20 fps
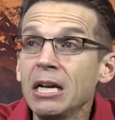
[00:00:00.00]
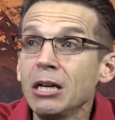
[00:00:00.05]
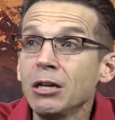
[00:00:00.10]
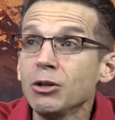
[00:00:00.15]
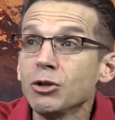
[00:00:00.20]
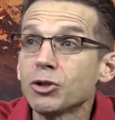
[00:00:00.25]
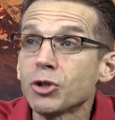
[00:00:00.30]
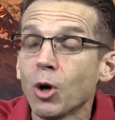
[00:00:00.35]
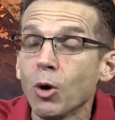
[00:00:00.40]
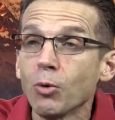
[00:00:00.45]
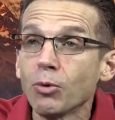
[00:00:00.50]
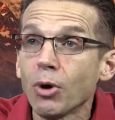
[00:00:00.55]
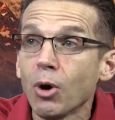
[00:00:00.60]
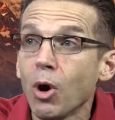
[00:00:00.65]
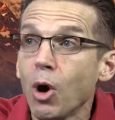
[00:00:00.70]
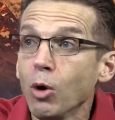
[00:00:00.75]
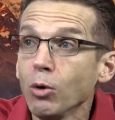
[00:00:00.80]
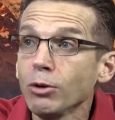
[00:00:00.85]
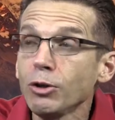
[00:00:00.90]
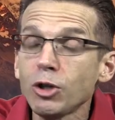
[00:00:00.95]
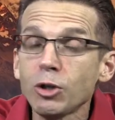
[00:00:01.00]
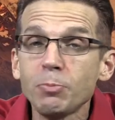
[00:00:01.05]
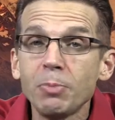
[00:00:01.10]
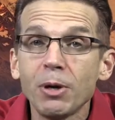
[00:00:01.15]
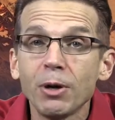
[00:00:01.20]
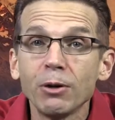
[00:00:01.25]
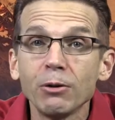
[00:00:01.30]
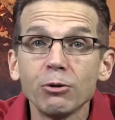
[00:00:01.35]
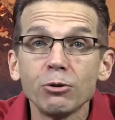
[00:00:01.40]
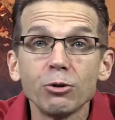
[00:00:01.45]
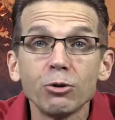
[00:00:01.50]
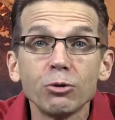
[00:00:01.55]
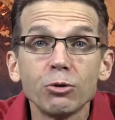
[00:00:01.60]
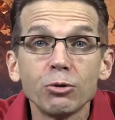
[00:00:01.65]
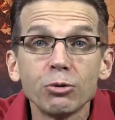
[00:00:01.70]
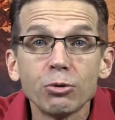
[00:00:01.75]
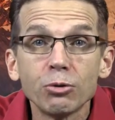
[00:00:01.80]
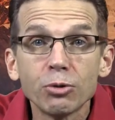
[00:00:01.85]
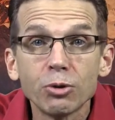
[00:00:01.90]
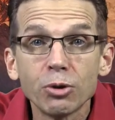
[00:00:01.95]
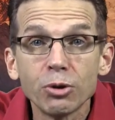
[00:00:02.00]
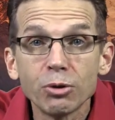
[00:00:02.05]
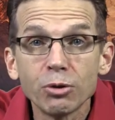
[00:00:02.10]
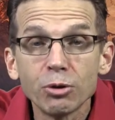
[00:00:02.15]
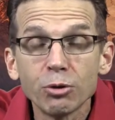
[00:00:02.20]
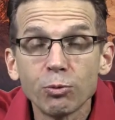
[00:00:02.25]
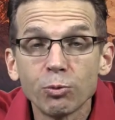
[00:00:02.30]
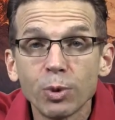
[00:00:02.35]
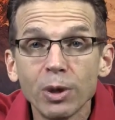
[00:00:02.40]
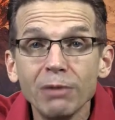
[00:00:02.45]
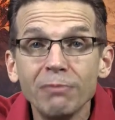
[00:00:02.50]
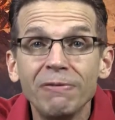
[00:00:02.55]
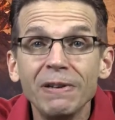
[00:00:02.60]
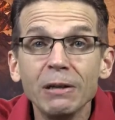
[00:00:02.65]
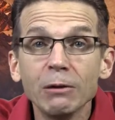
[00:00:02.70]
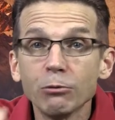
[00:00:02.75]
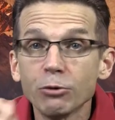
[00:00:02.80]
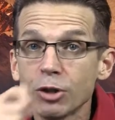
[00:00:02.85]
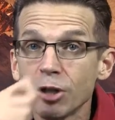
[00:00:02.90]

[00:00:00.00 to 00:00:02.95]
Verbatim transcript: So the Holy Spirit revealed to